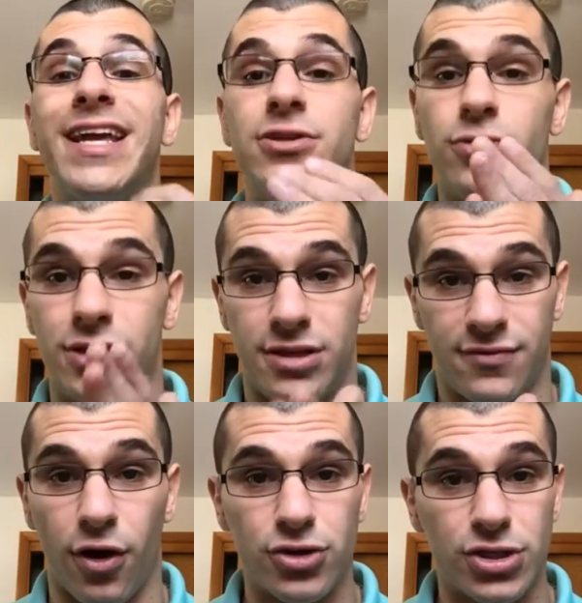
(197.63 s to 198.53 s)
into a
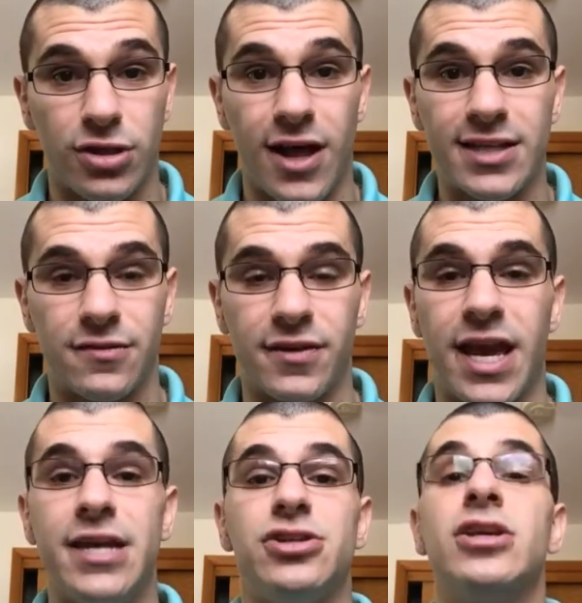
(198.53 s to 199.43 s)
dysfunction
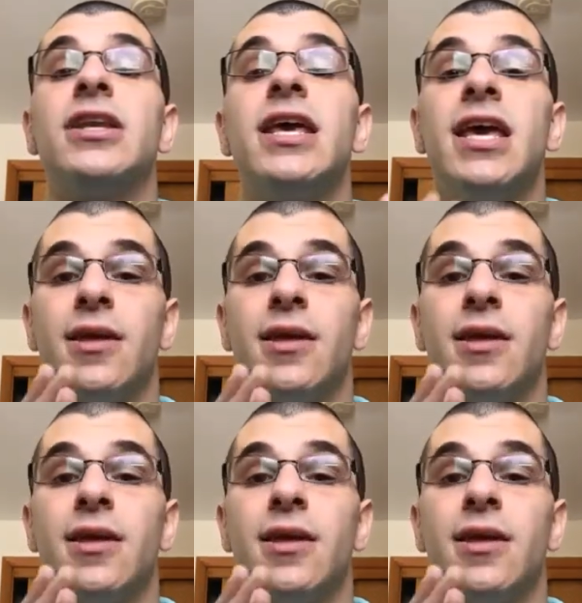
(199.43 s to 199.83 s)
classification,